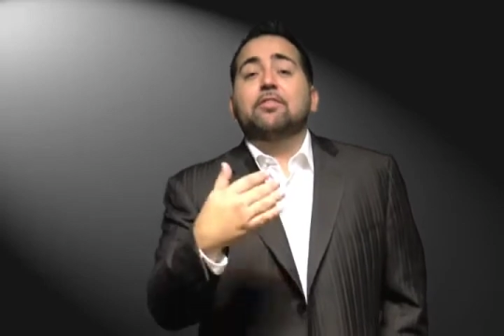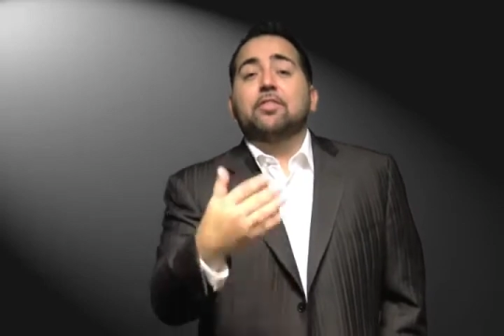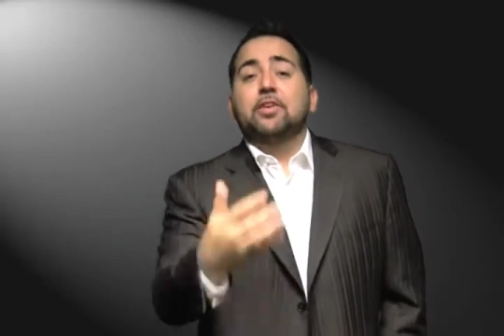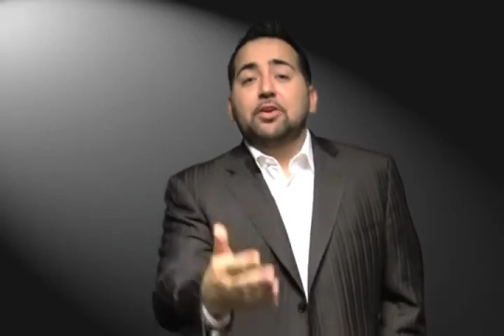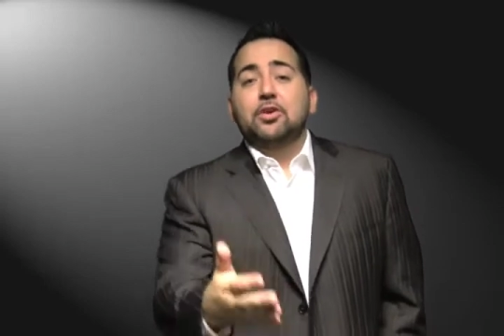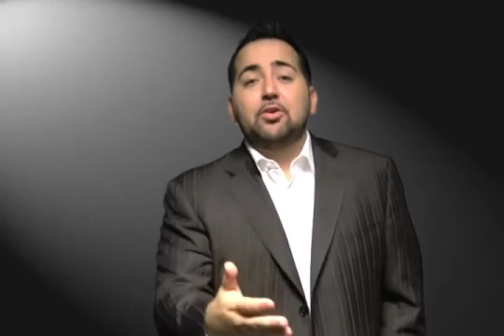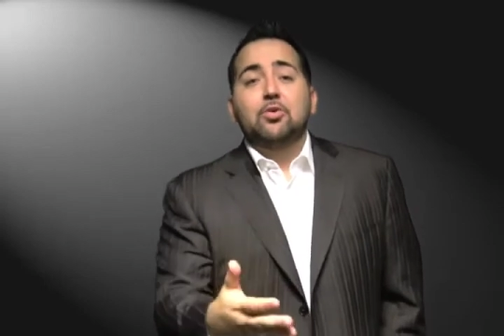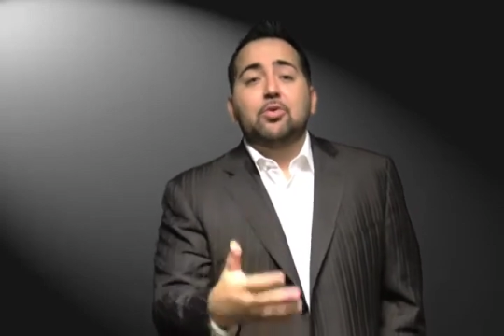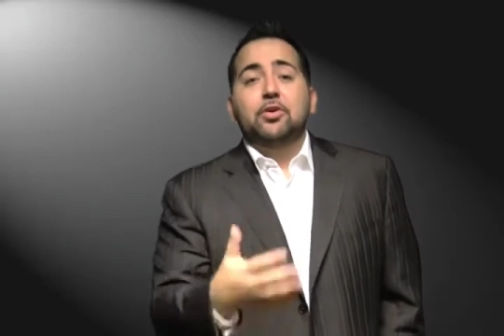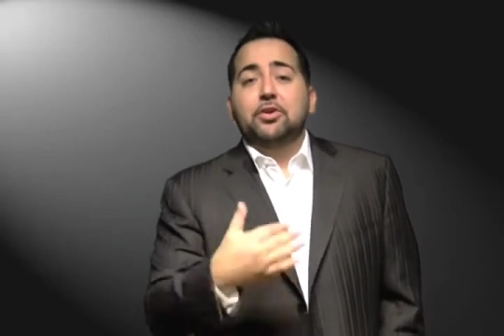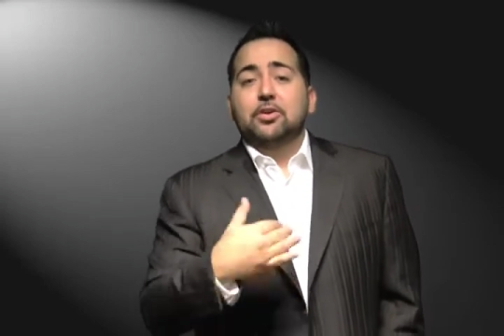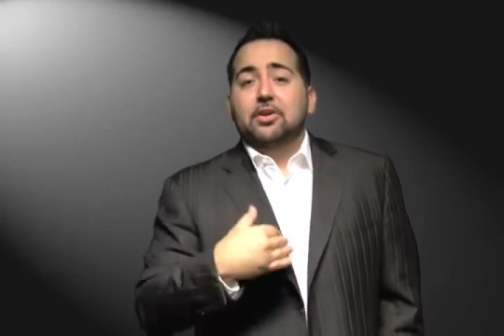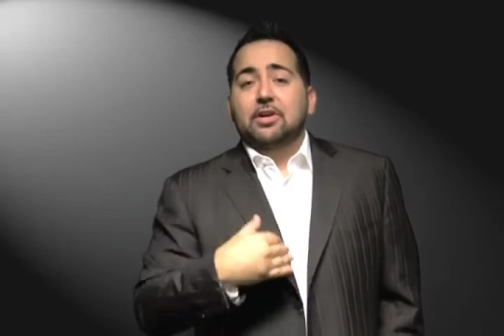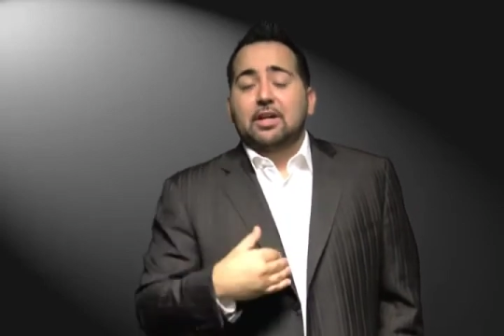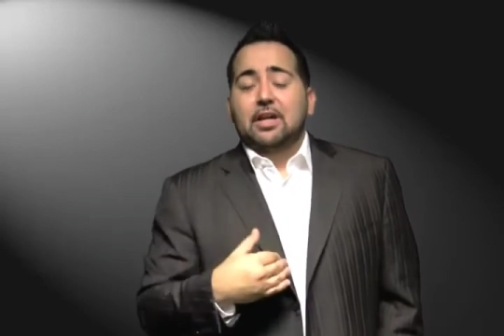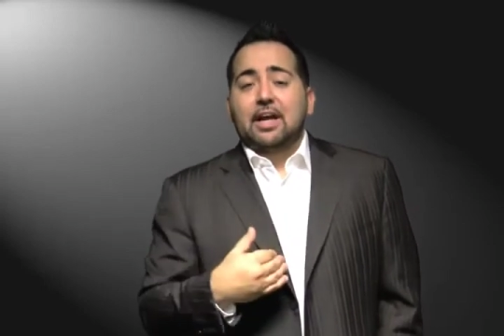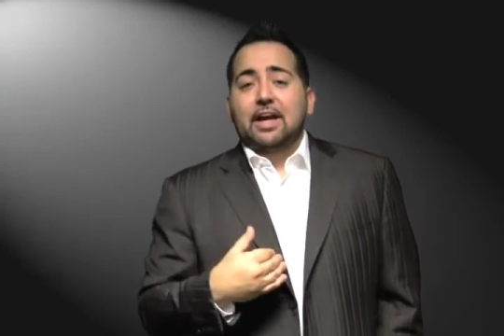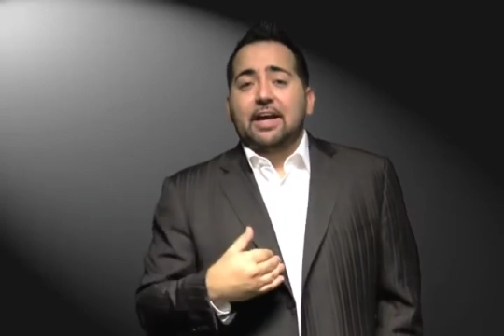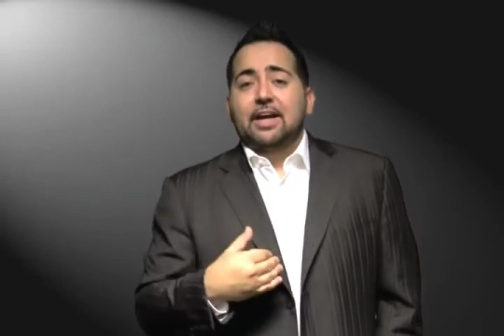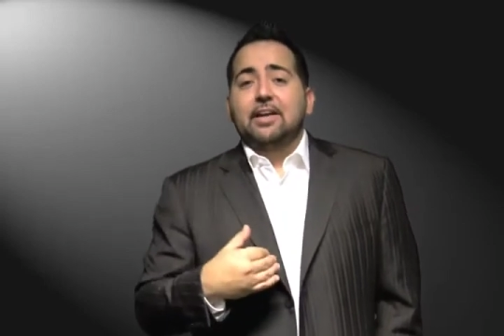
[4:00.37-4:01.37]
for you or your
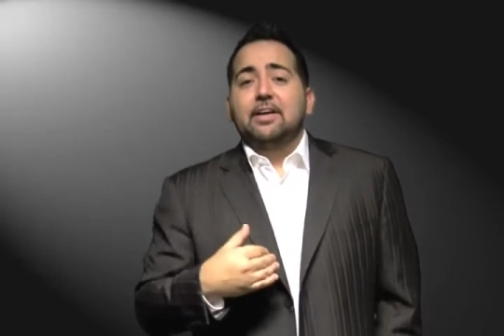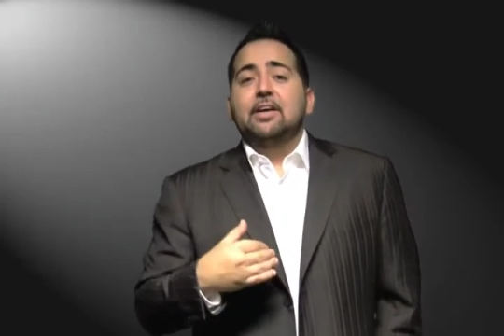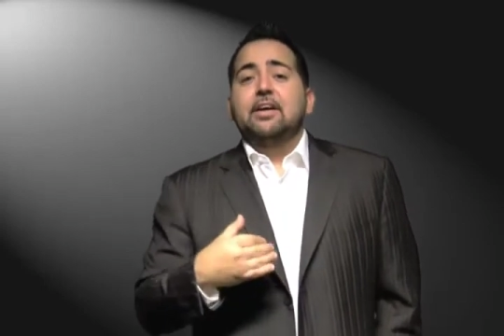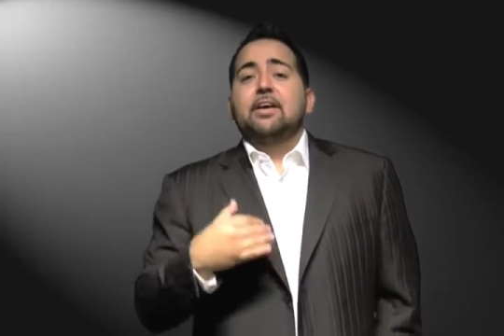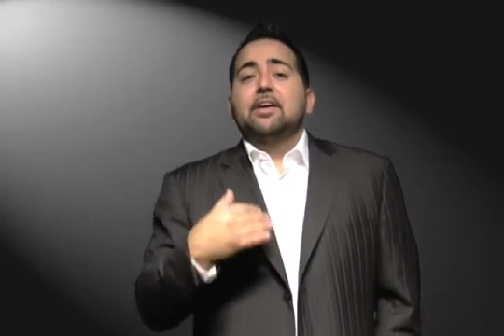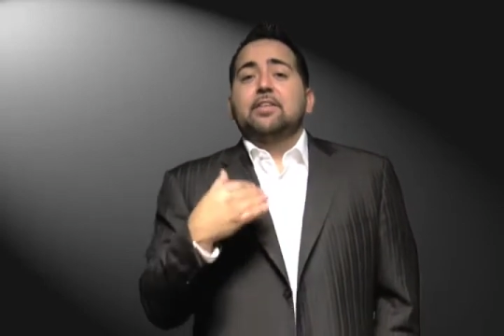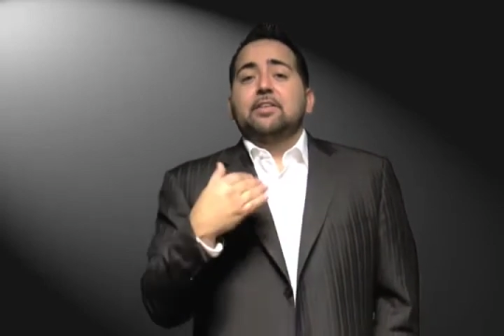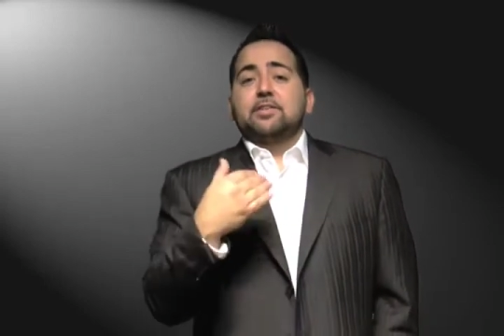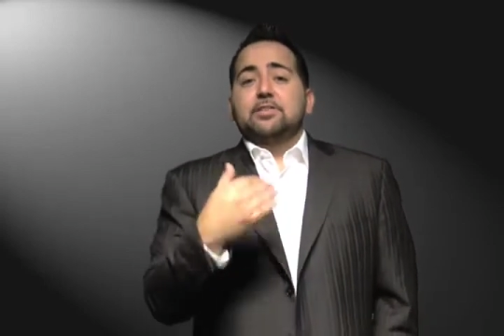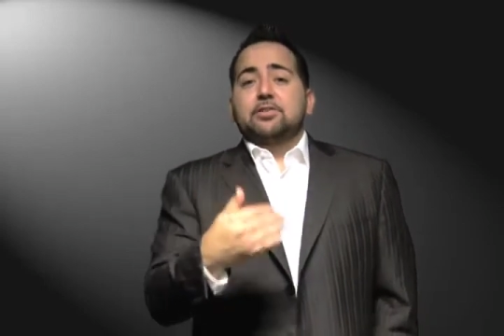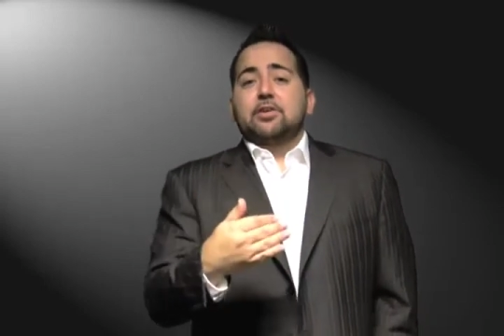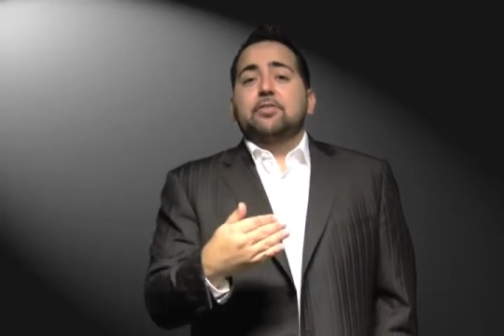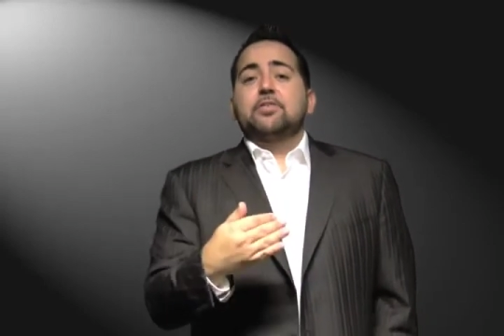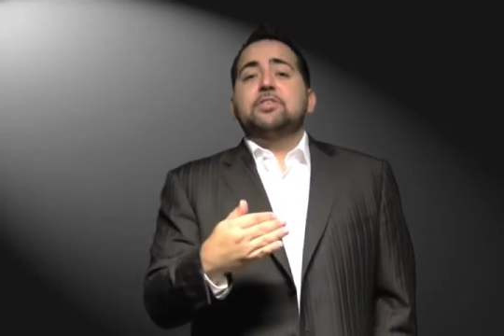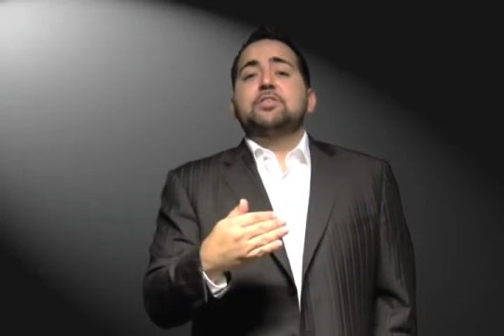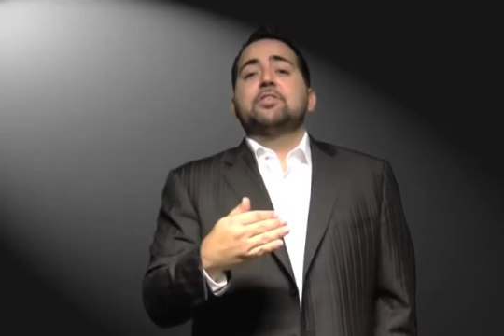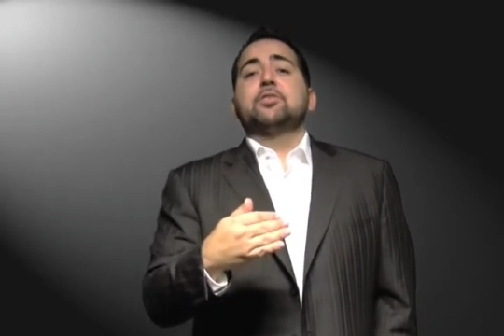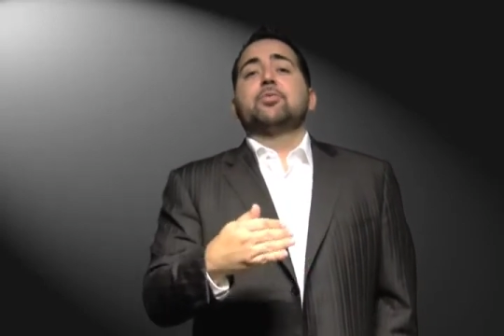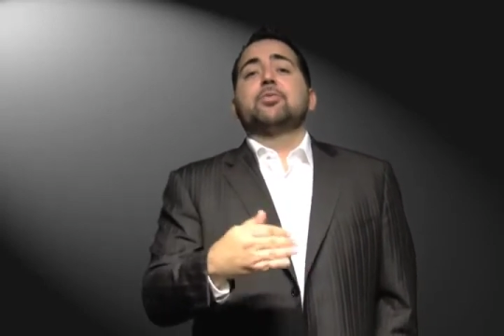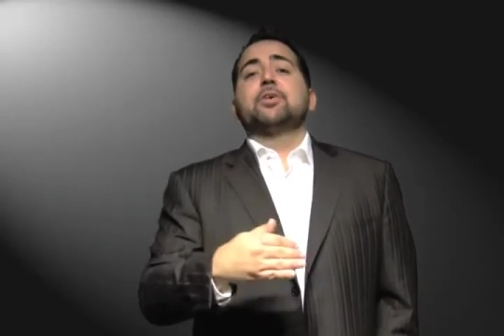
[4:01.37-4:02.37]
client. The
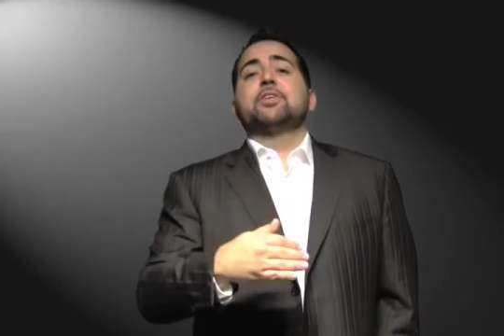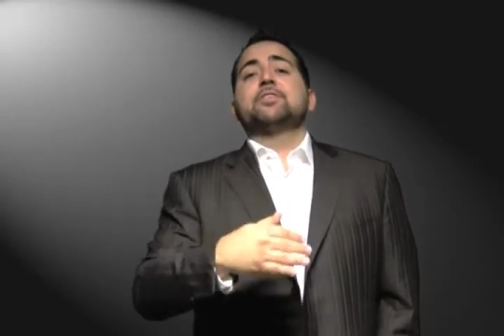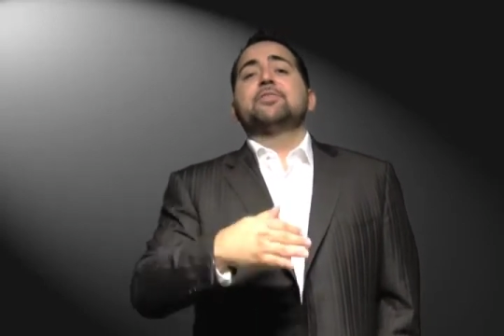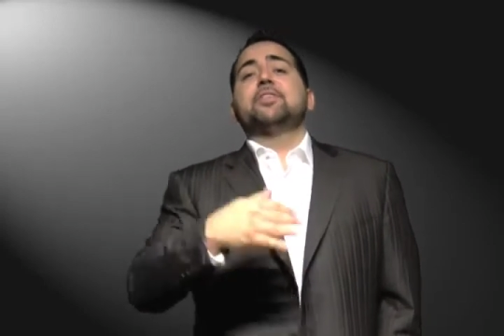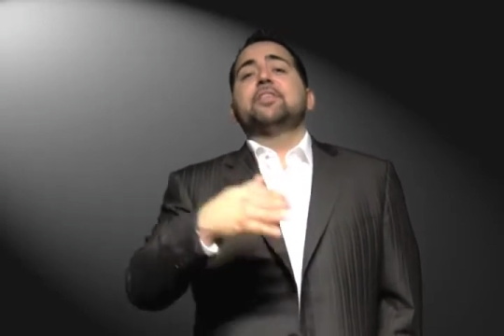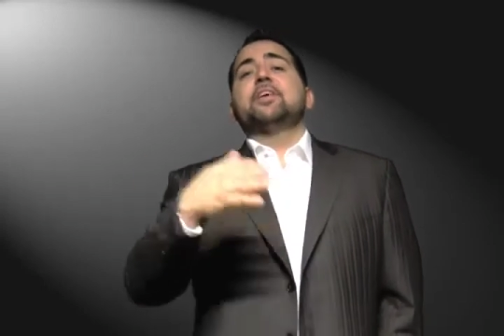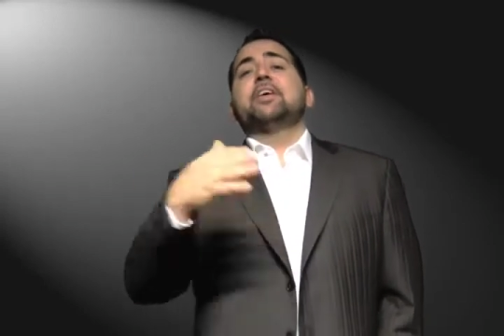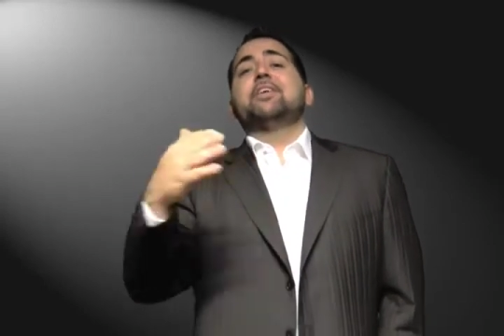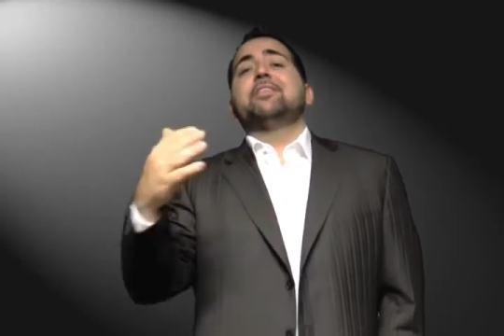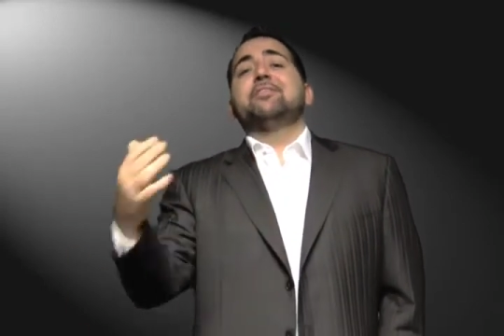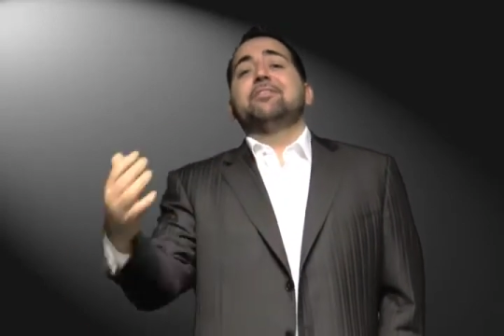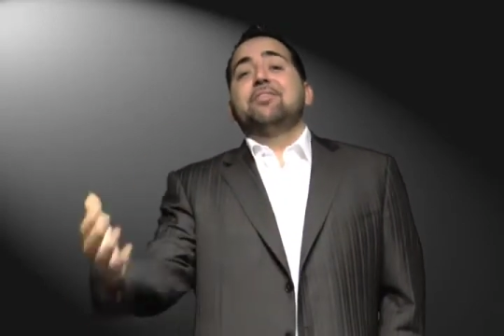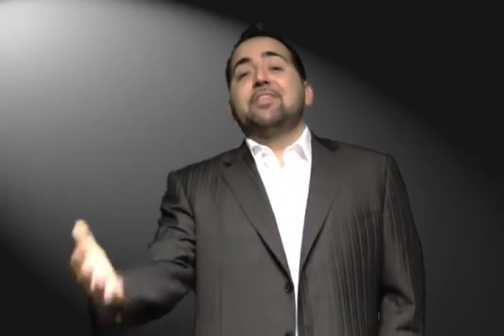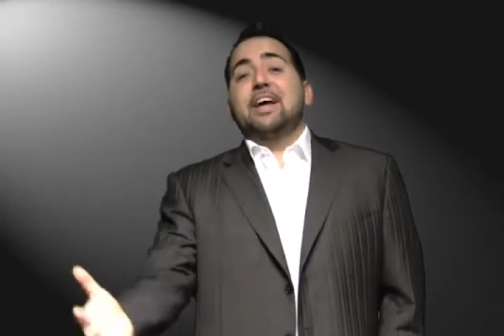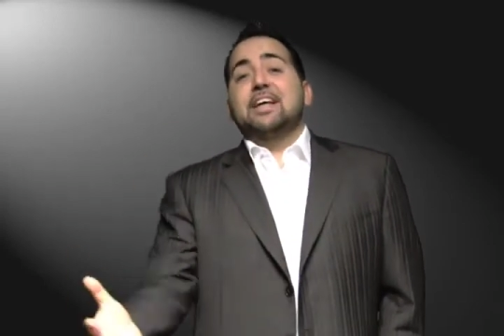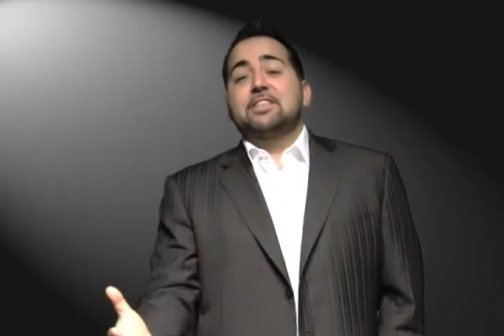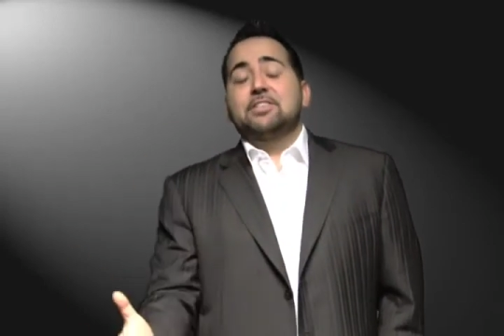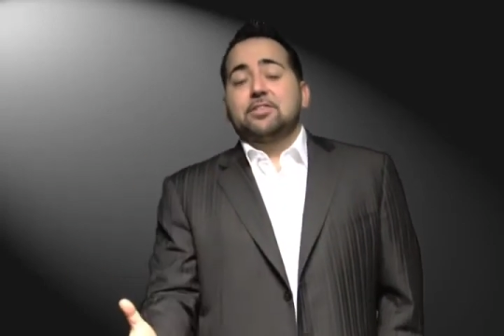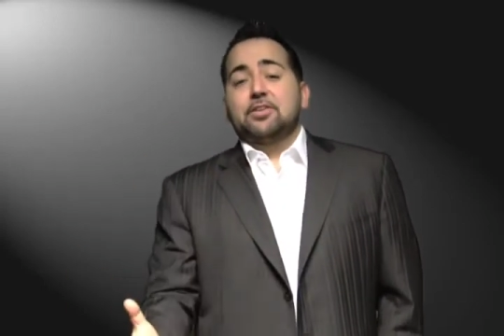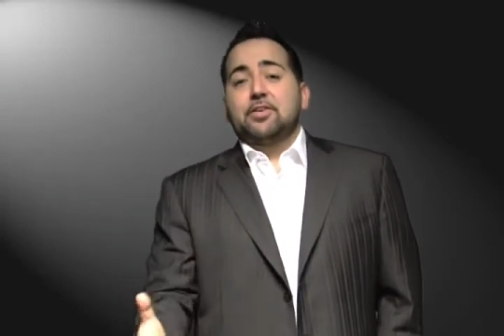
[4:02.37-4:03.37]
servicer works for their
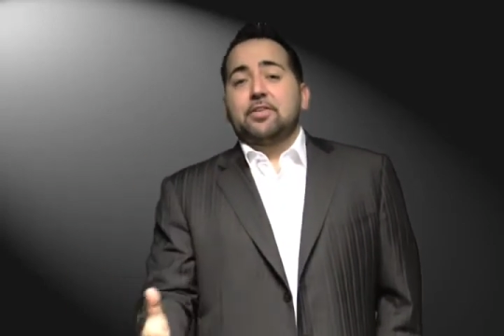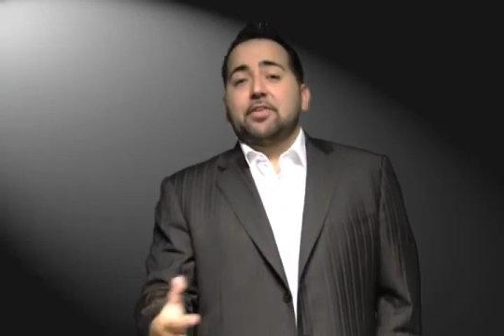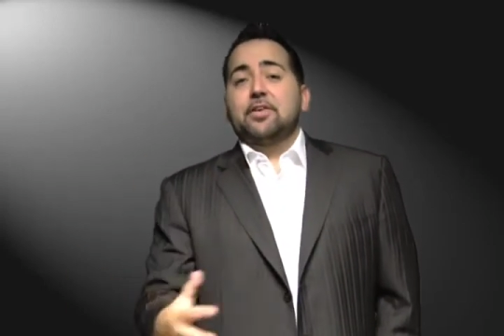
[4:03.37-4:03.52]
investor,